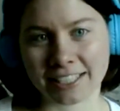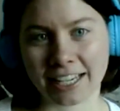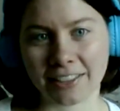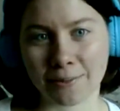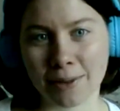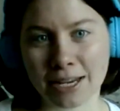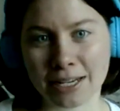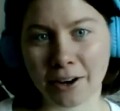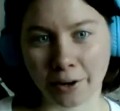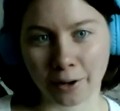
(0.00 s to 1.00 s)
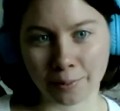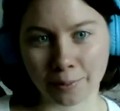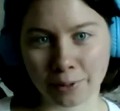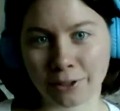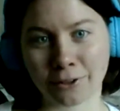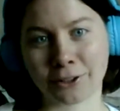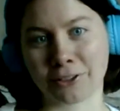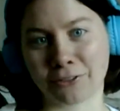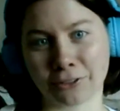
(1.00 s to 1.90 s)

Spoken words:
like, the main hub of all the